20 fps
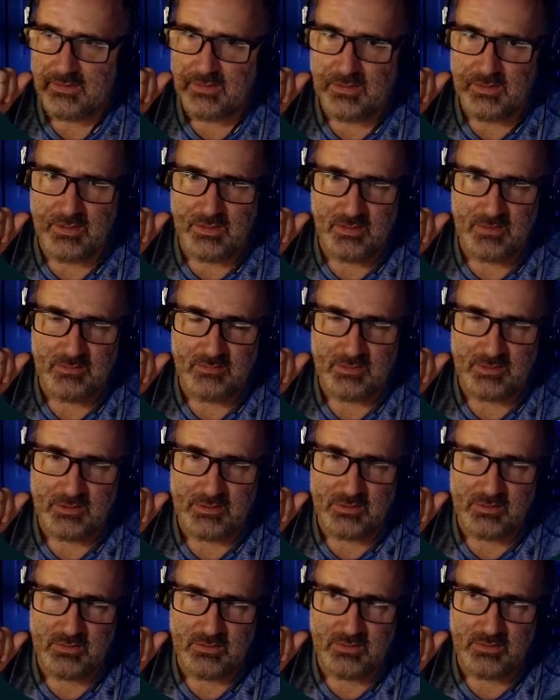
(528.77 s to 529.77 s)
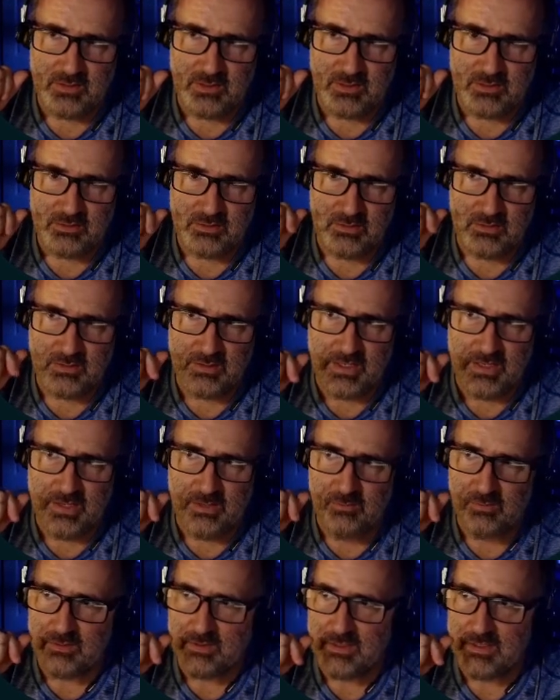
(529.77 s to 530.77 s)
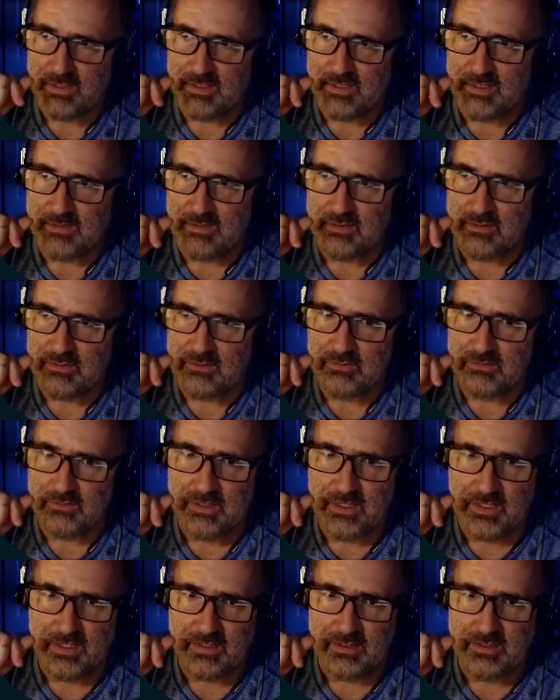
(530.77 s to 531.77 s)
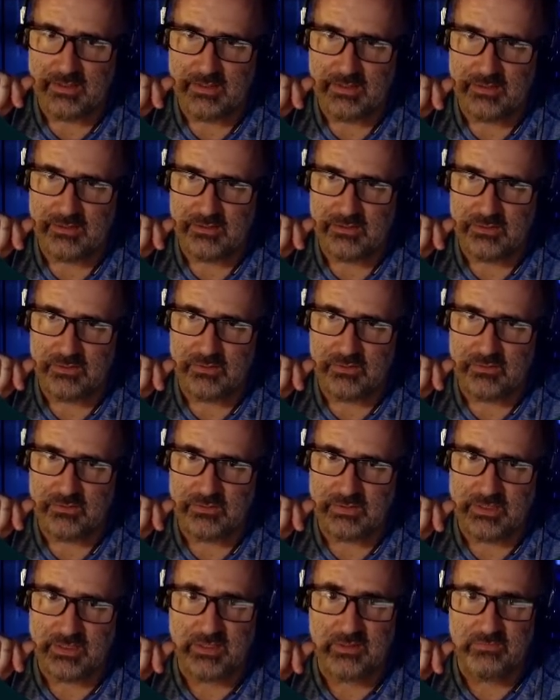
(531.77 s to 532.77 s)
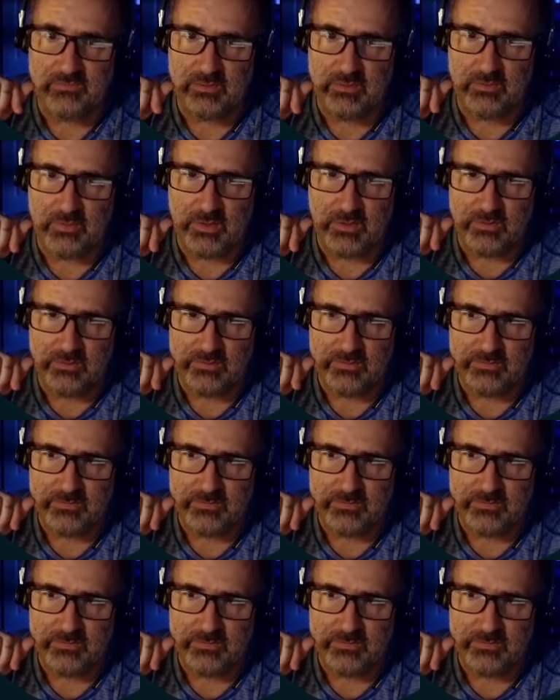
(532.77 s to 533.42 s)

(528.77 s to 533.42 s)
I'll show you how we're going to get the toolhead into DFU mode.